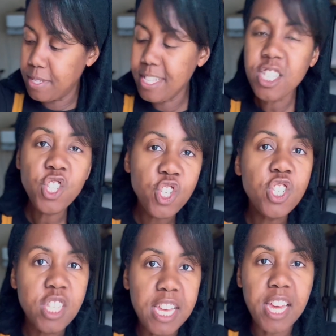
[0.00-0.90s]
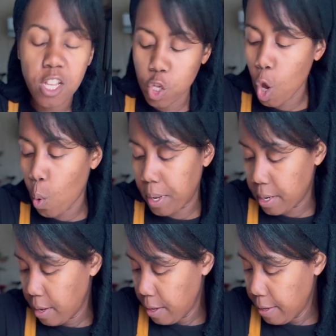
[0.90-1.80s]
This is just to get us going.
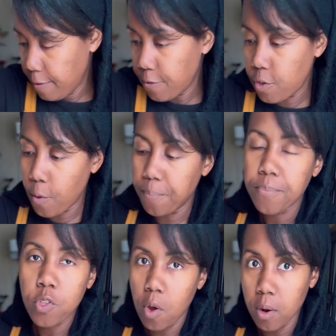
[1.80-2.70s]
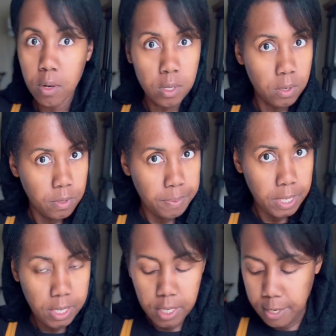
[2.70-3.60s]
So start low speed.